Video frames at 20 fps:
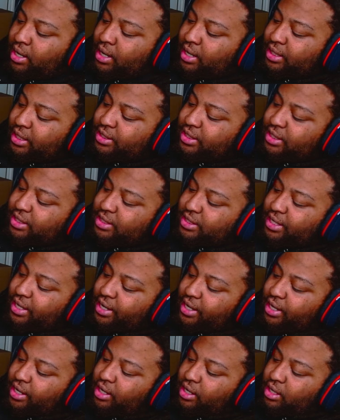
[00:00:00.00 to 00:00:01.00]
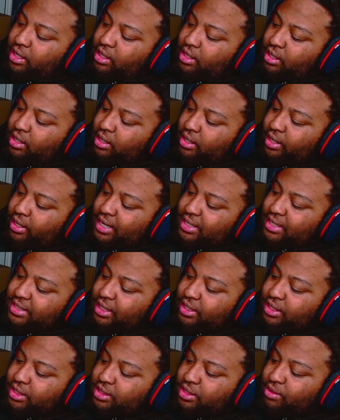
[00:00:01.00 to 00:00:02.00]
This is sticky. Can I
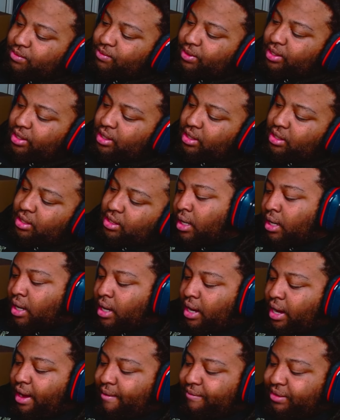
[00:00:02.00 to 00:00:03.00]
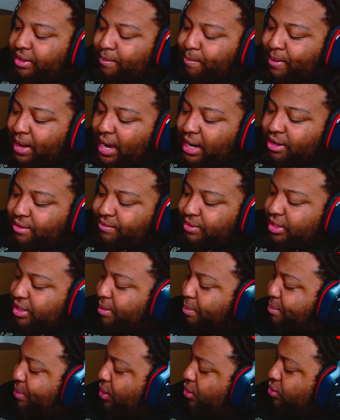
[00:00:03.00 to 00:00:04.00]
stick this somewhere? If the back of
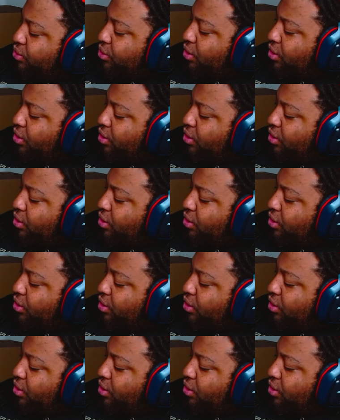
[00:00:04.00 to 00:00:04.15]
this peels